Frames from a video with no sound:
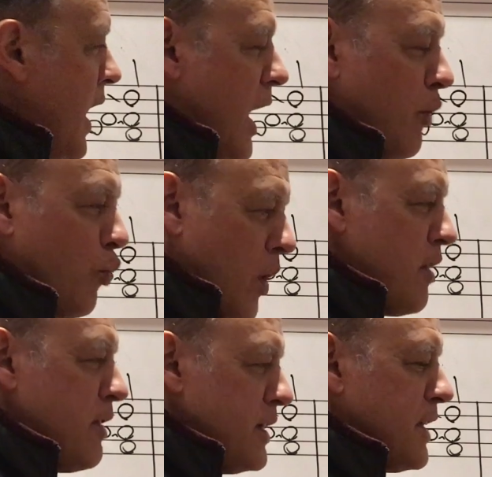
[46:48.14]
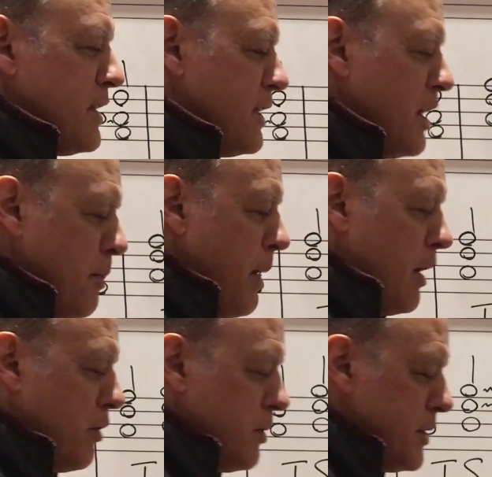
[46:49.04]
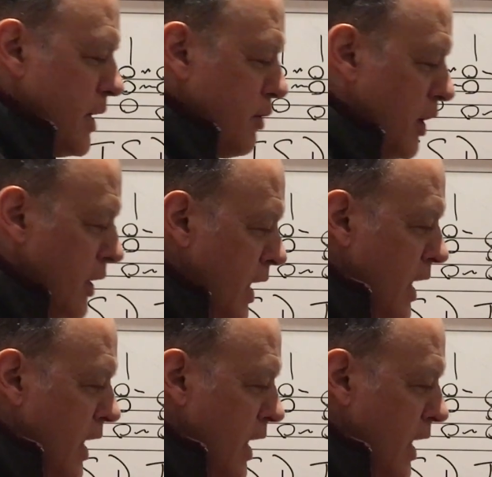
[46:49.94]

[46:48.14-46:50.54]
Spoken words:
And one of the things I said about it was that, well,